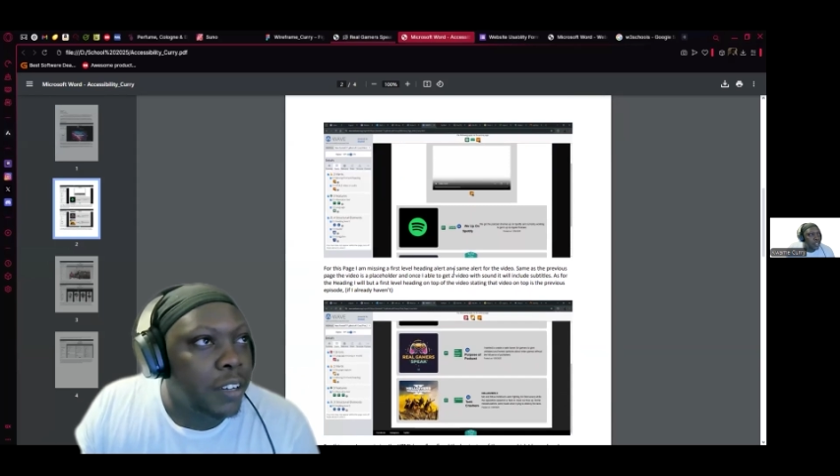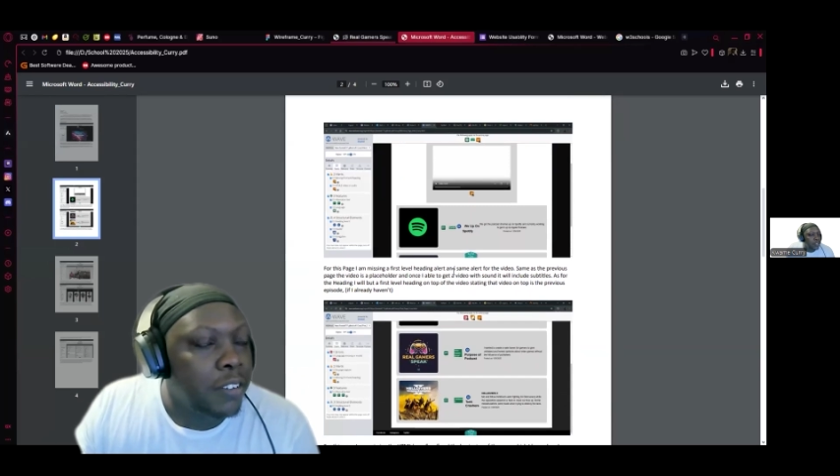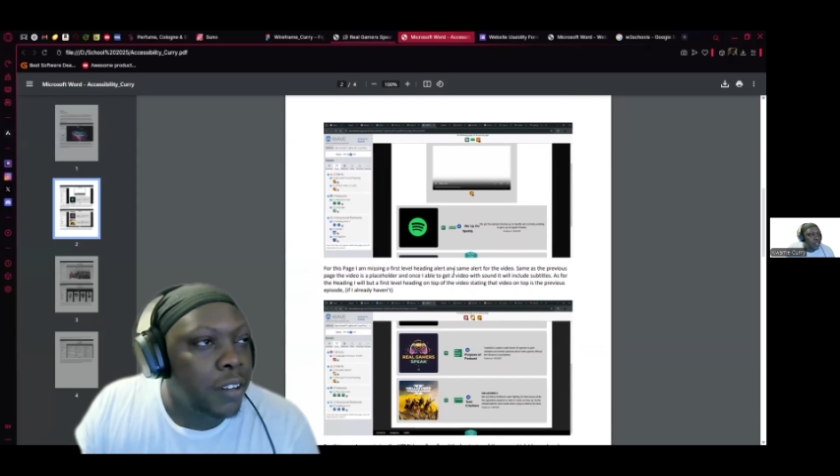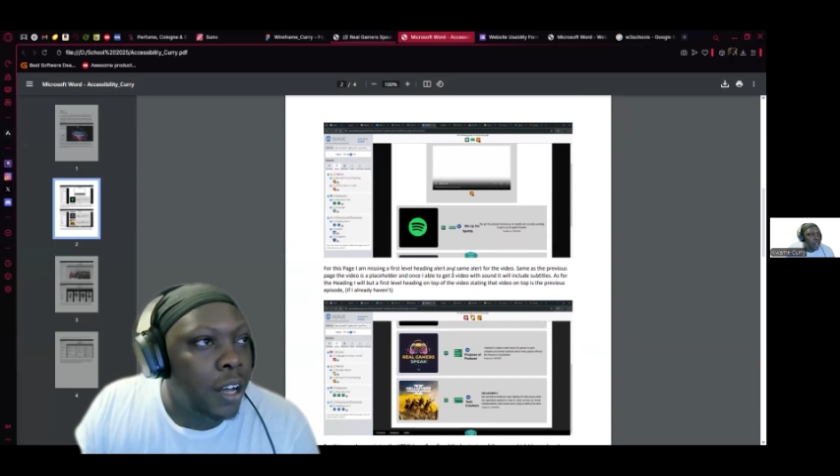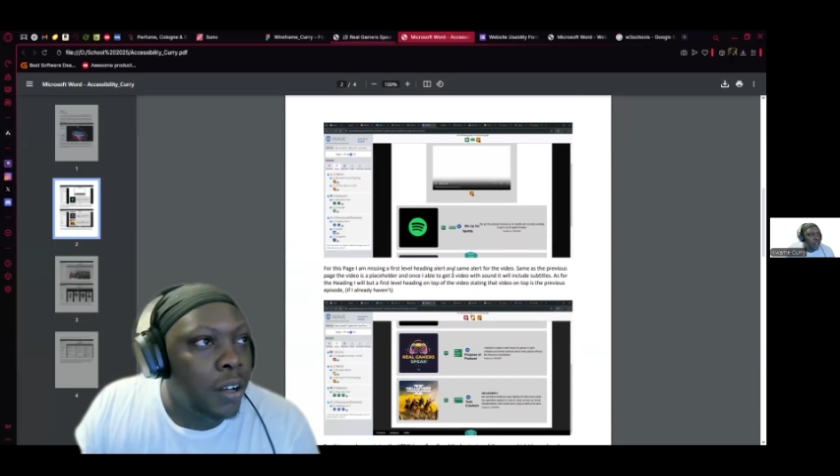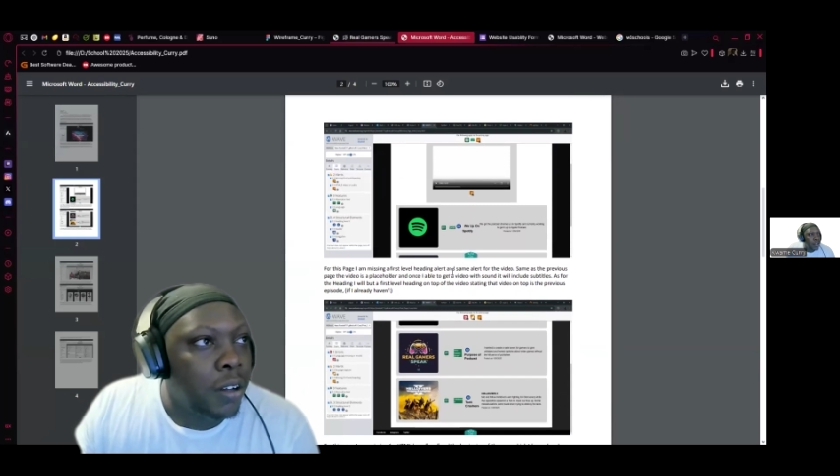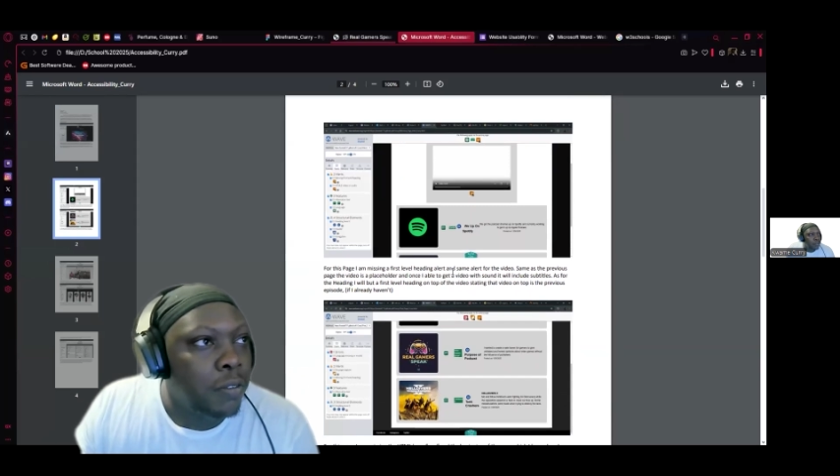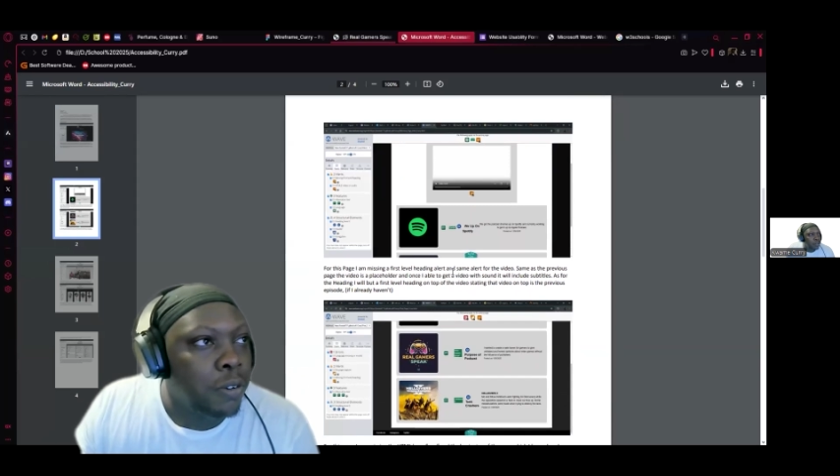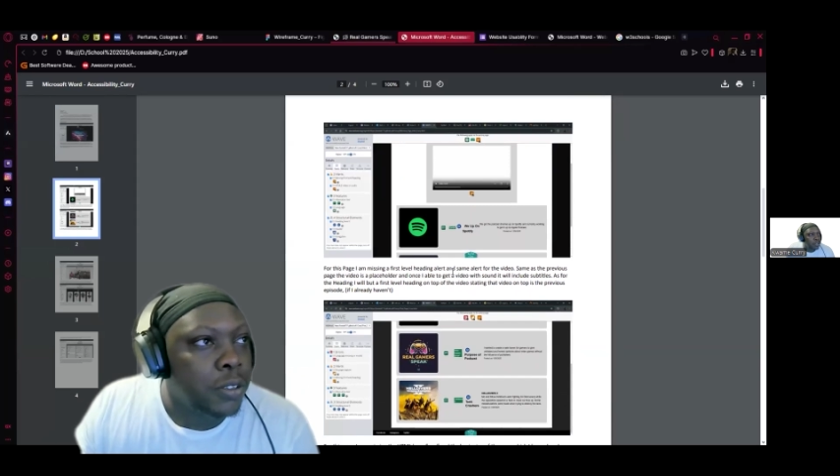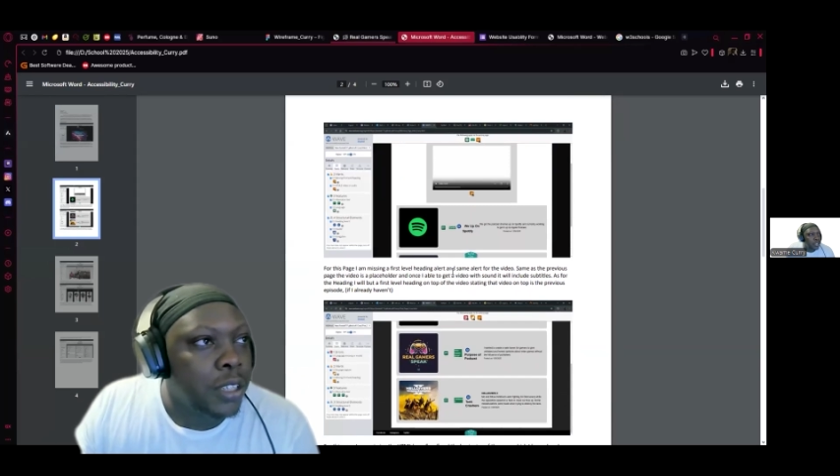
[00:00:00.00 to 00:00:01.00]

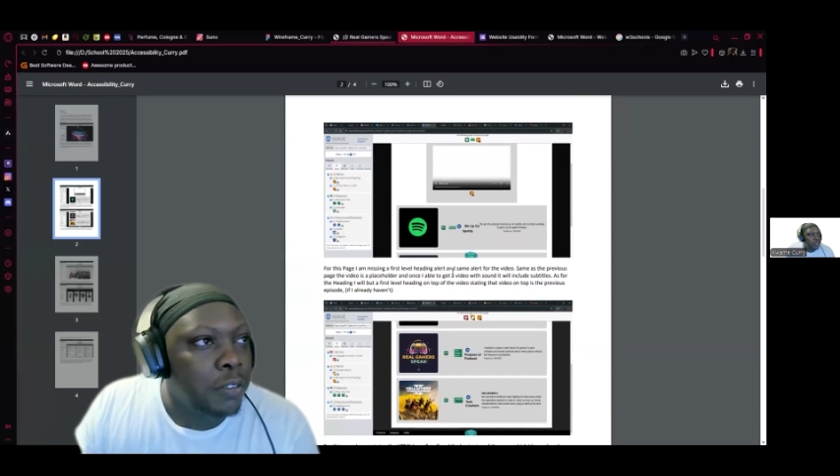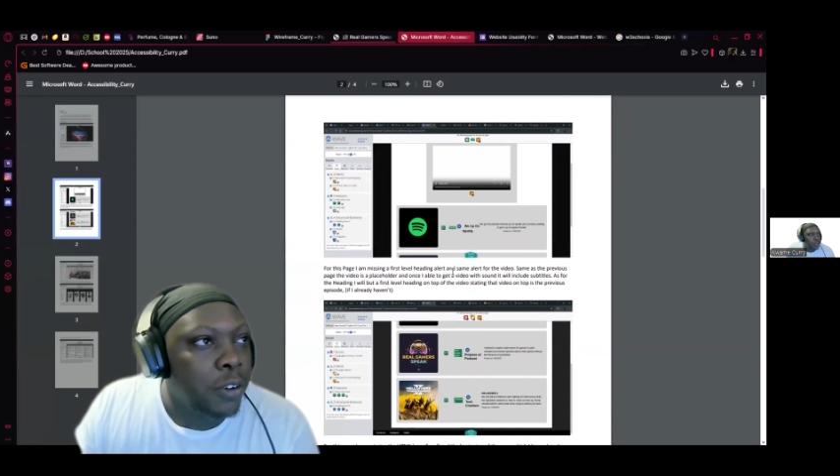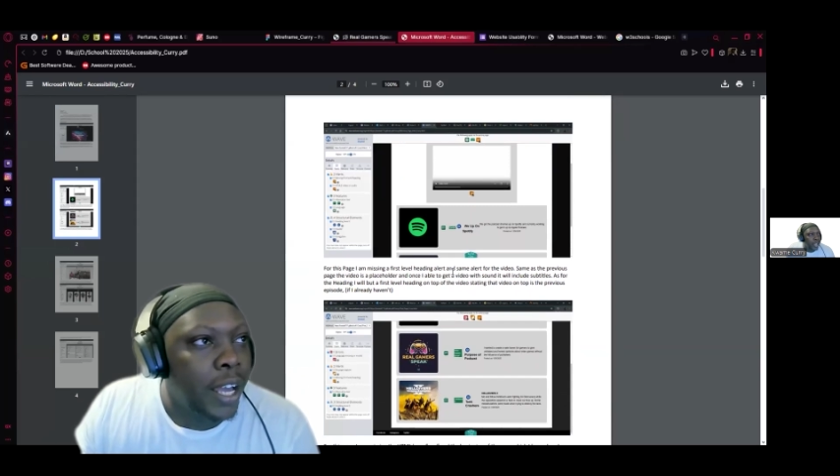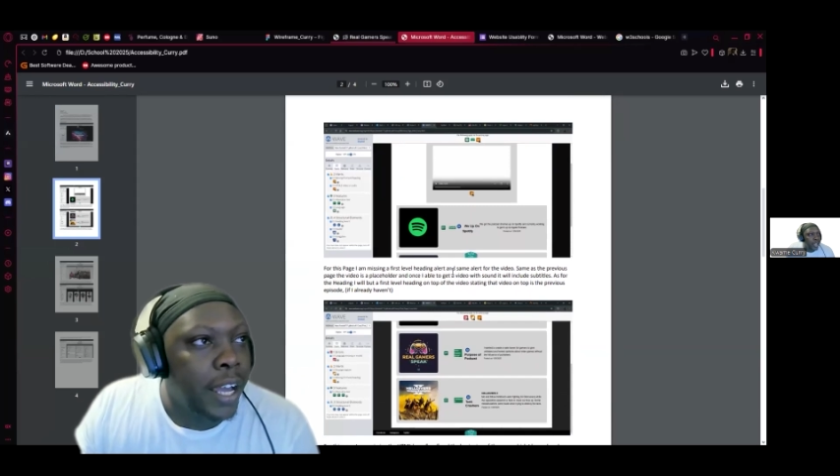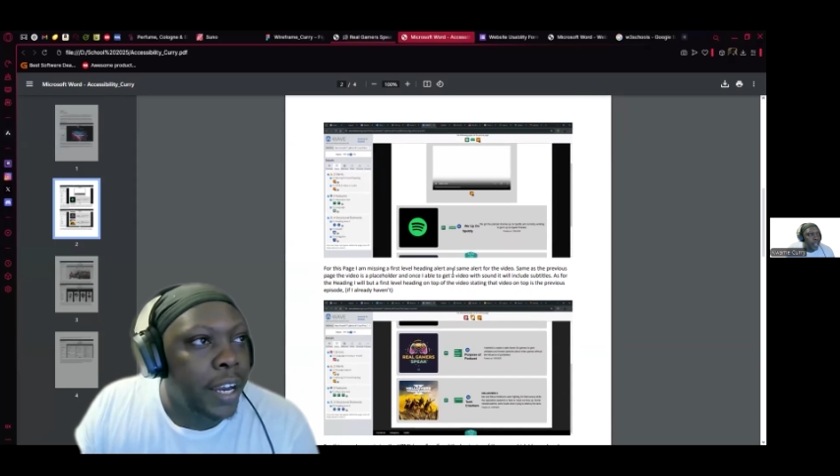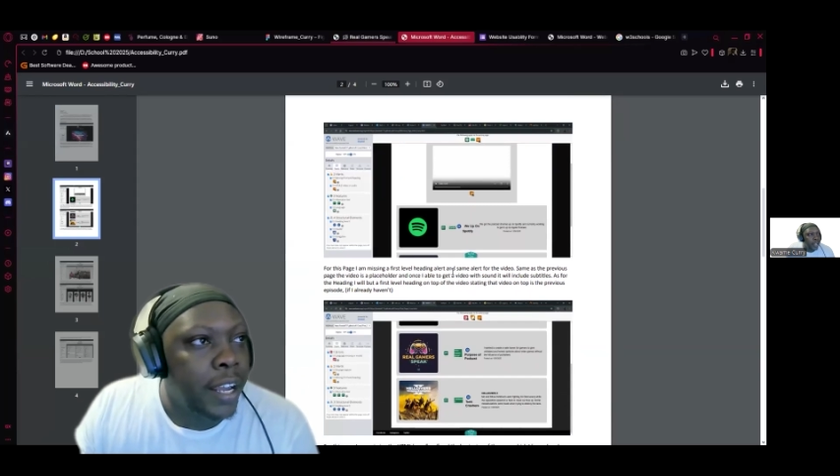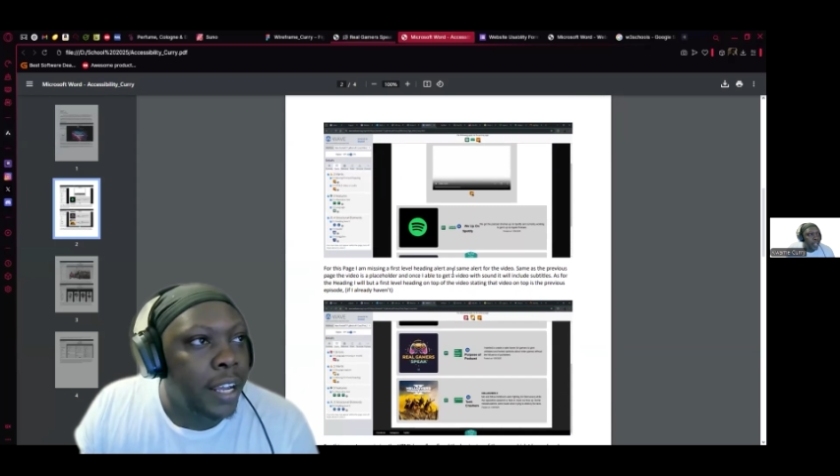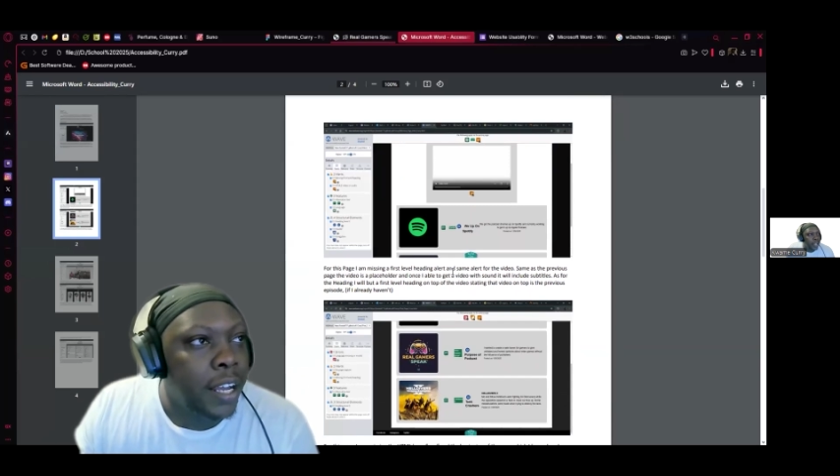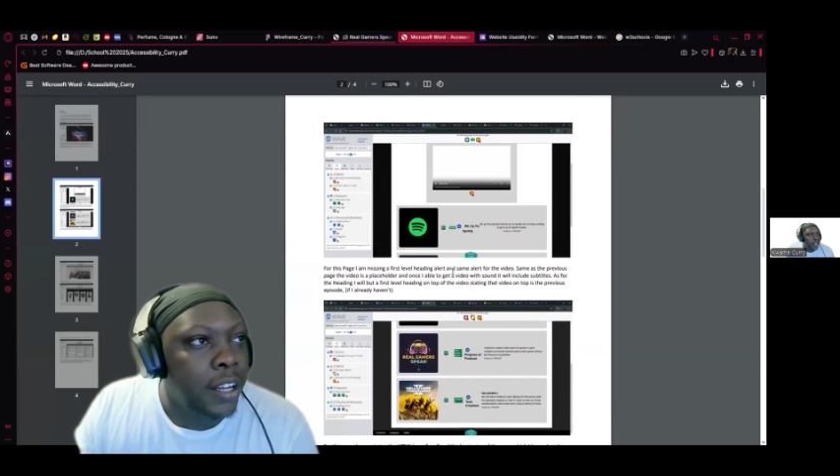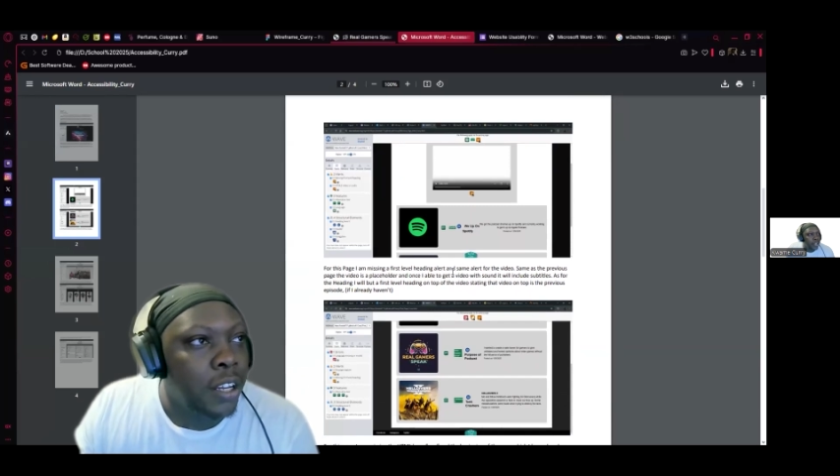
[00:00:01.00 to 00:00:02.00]
level
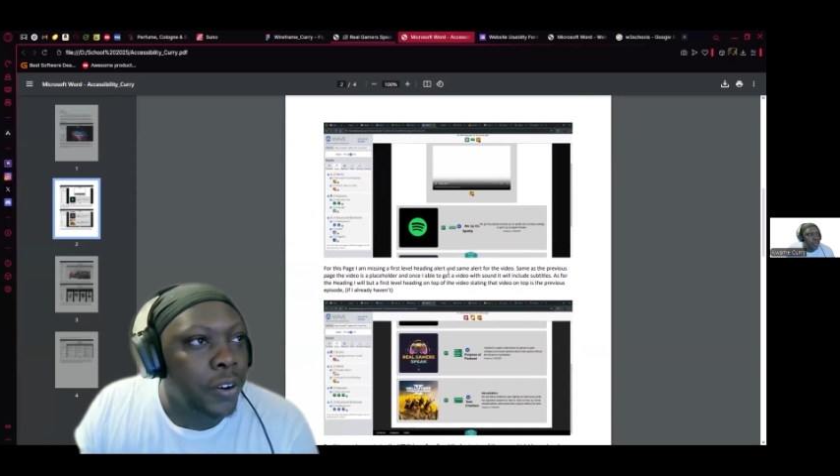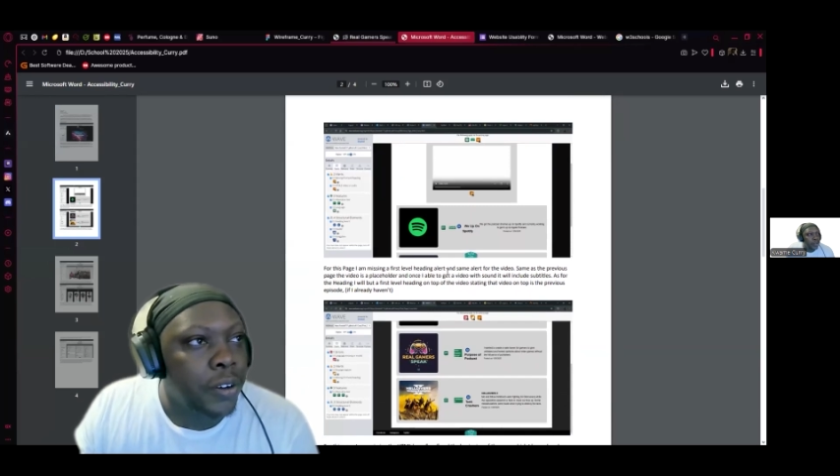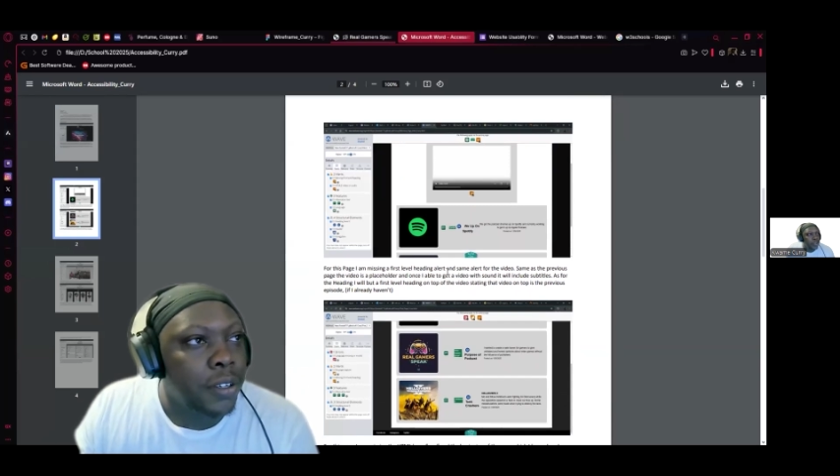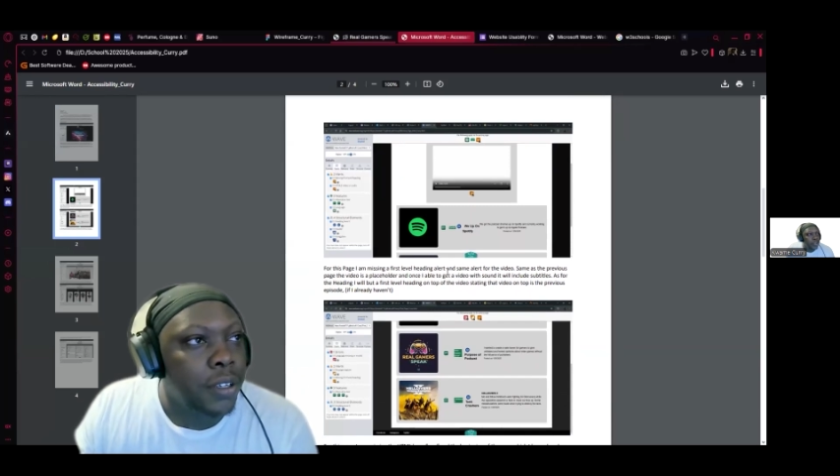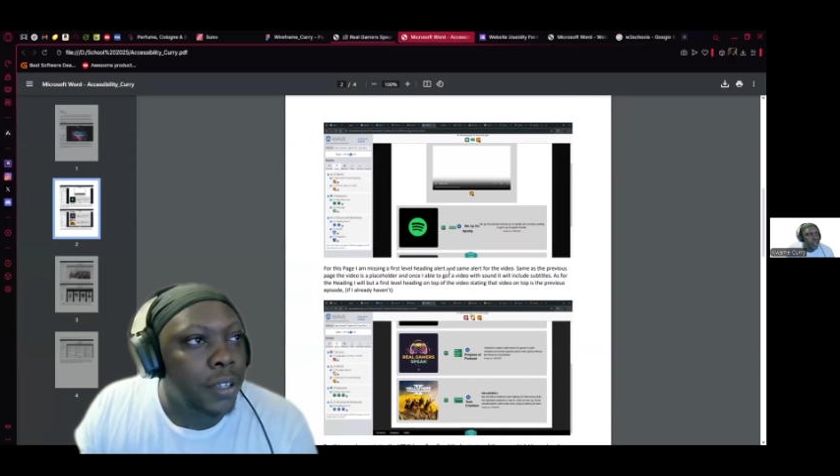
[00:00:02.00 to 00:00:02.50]
heading alert,